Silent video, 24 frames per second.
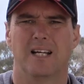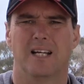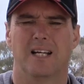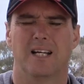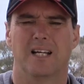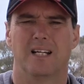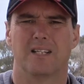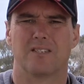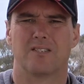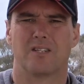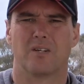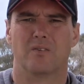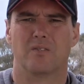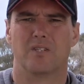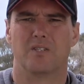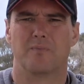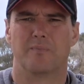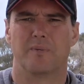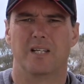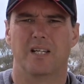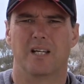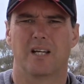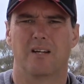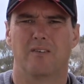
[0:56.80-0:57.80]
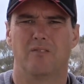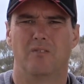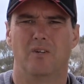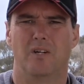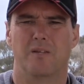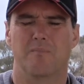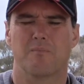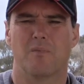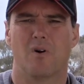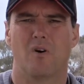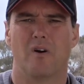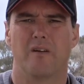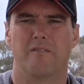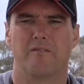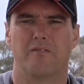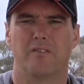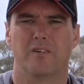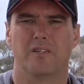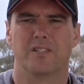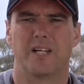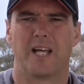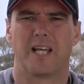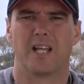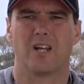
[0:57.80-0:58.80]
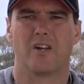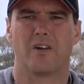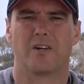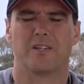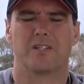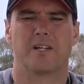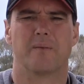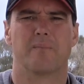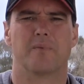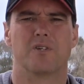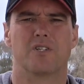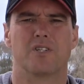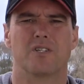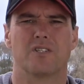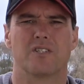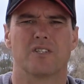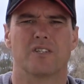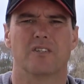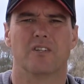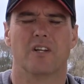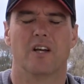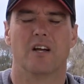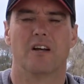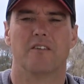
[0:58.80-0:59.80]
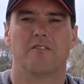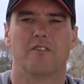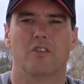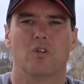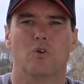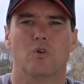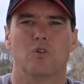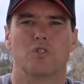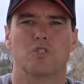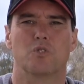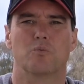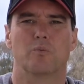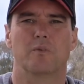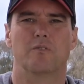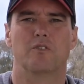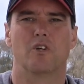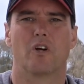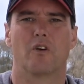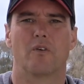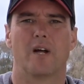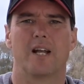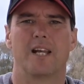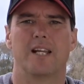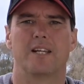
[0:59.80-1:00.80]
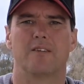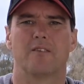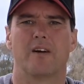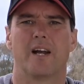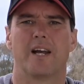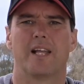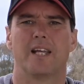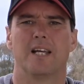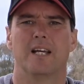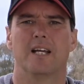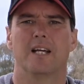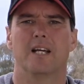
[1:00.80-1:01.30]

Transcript: uh, so we'll just be really mindful and taking a lot of temperatures and for the horses we've got running, running.